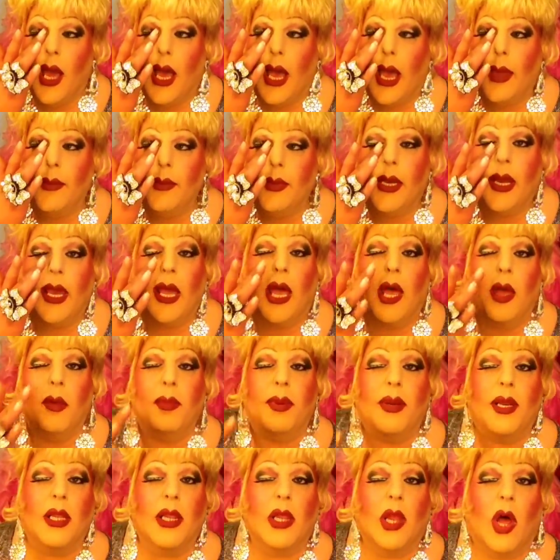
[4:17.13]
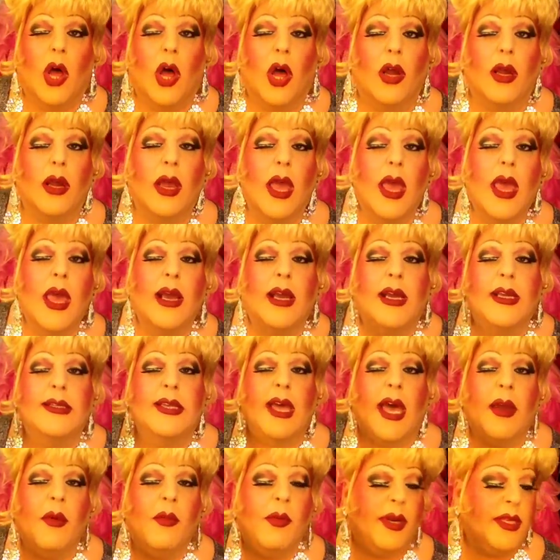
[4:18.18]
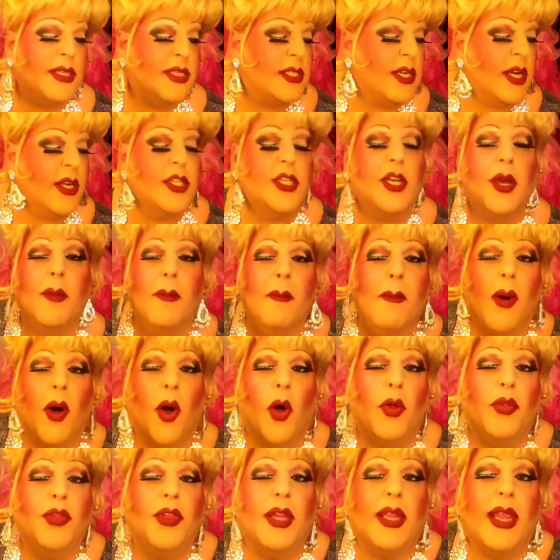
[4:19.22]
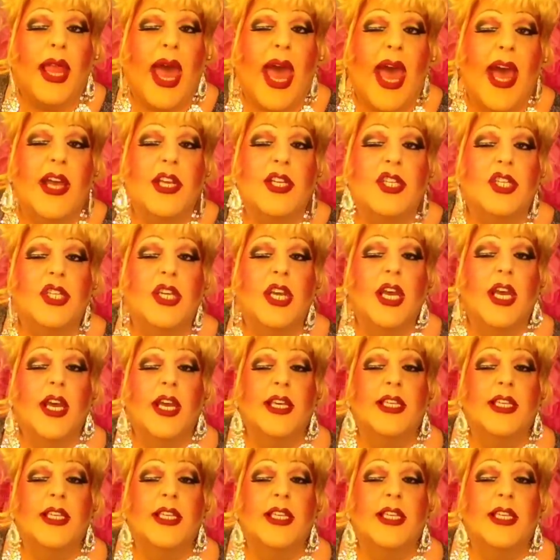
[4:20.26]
I'm going to help it along, because I want to start to mold the lash.